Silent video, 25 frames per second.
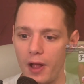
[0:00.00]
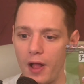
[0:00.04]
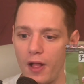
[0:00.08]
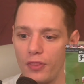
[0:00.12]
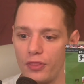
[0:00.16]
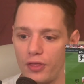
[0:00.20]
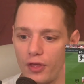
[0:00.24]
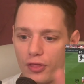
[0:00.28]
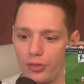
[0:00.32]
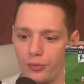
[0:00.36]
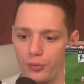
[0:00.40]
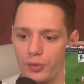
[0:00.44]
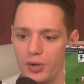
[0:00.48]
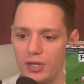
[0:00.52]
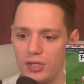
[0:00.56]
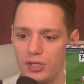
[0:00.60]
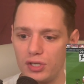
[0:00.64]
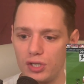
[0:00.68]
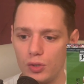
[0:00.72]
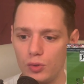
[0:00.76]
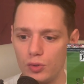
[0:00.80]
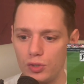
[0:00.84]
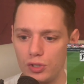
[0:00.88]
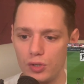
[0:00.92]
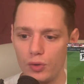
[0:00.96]
The
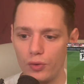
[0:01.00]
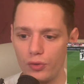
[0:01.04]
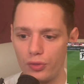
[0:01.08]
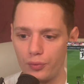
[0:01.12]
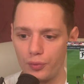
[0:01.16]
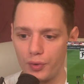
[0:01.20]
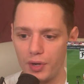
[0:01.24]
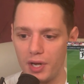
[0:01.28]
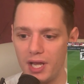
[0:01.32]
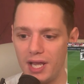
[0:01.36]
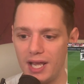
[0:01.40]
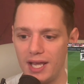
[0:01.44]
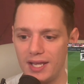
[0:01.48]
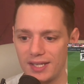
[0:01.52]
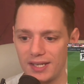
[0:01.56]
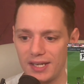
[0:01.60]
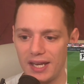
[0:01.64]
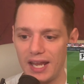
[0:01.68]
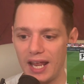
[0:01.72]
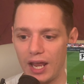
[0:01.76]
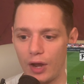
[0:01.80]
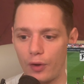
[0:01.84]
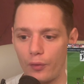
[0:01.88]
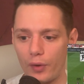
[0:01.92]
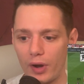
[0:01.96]
3-2-2-3 is an
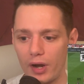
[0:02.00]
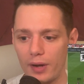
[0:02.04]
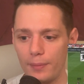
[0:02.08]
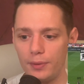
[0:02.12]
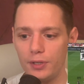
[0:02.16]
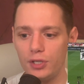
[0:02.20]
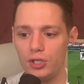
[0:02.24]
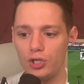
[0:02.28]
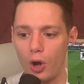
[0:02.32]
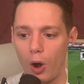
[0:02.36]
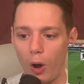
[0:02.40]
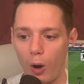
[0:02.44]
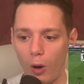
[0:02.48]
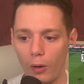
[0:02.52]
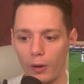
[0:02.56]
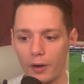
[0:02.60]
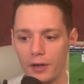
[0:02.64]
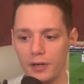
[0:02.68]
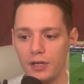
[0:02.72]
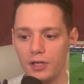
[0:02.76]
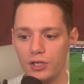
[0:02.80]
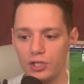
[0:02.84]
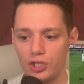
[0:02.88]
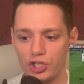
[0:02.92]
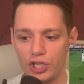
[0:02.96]
incredibly
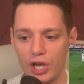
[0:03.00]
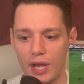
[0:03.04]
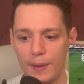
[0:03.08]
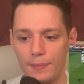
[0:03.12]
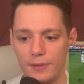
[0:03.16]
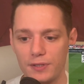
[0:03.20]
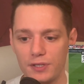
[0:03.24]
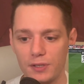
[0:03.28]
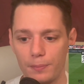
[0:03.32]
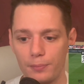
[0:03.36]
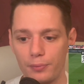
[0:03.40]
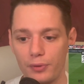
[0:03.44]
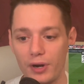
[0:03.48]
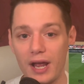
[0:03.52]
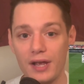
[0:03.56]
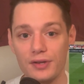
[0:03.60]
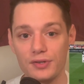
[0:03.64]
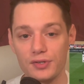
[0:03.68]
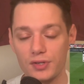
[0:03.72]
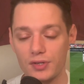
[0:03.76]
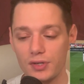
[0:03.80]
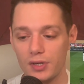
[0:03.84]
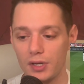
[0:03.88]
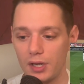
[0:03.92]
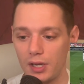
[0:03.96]
hard shape to
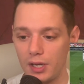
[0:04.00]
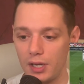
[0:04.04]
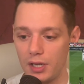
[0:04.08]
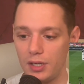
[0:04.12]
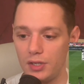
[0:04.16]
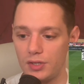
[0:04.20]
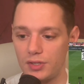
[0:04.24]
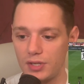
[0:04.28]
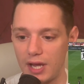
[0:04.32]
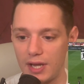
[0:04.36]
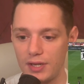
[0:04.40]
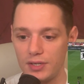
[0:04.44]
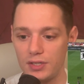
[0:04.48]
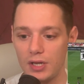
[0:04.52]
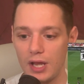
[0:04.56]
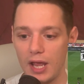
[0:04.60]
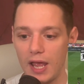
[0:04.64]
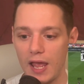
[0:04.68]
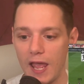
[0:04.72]
press, he says.